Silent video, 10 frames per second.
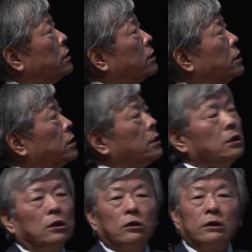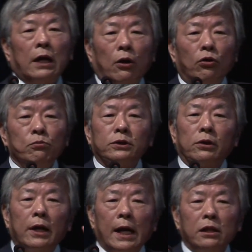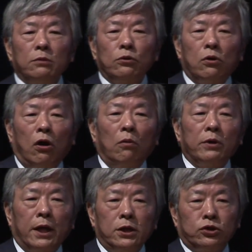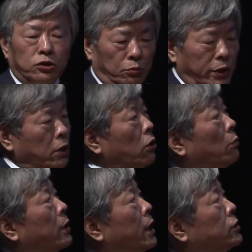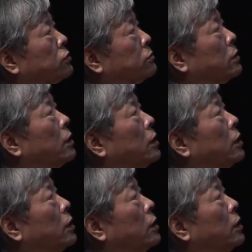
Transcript: there's almost a random combination of recombination